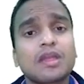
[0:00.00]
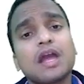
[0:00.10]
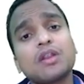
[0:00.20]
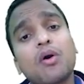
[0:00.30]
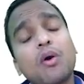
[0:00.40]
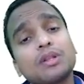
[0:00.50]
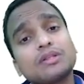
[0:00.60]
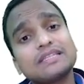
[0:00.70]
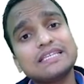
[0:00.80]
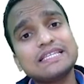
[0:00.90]
and
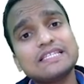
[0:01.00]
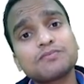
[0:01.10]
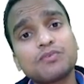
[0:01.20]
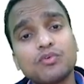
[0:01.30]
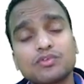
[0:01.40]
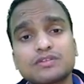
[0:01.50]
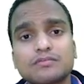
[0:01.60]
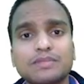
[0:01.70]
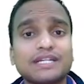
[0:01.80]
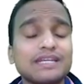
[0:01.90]
on these floors
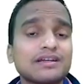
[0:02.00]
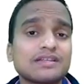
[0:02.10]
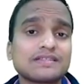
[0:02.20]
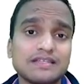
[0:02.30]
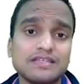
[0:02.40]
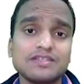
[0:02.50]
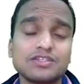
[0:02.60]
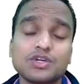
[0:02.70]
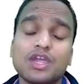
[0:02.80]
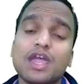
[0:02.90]
we take a syringe,